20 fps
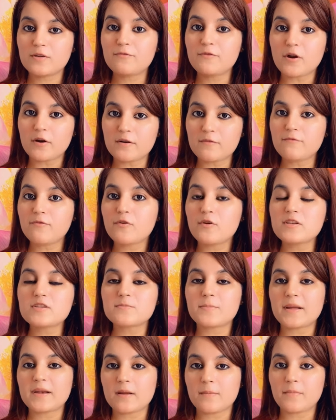if you are
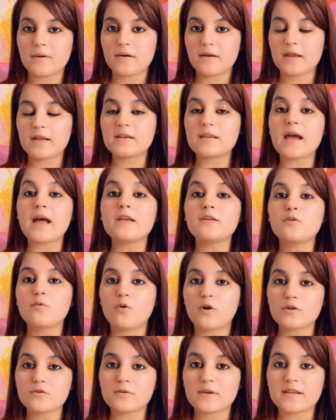influenced by number 8 and you
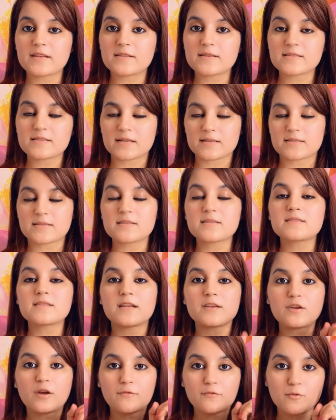want to get the success,
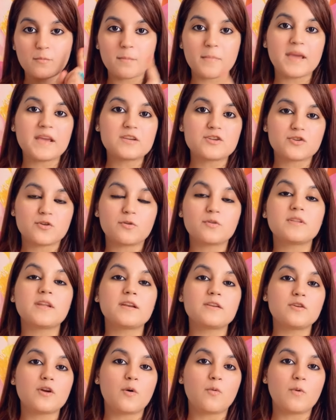then you have to make sure that
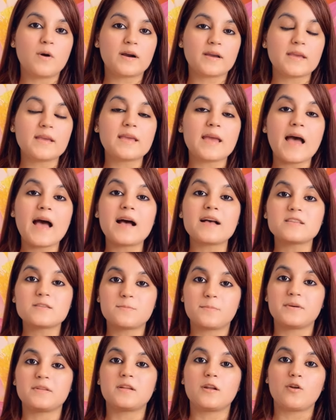you are working as
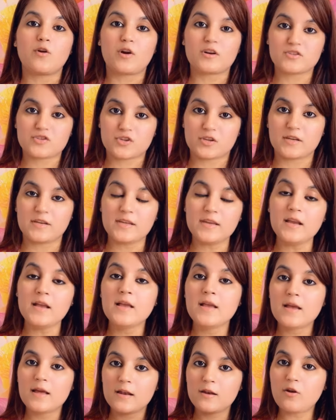per the Lord
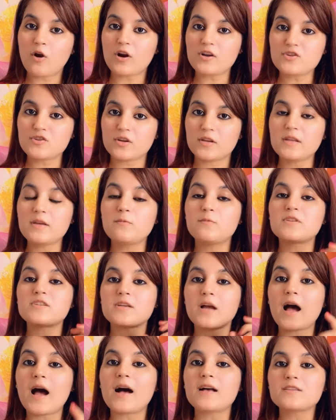Shani, which
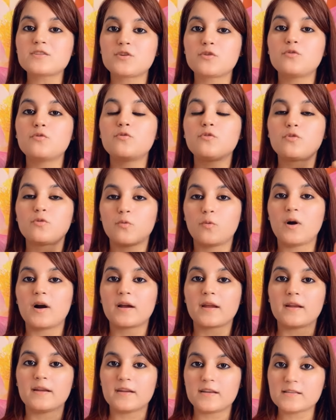asks you to
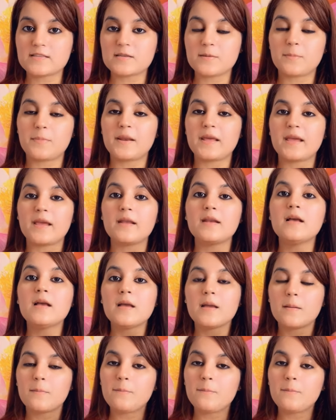work in discipline,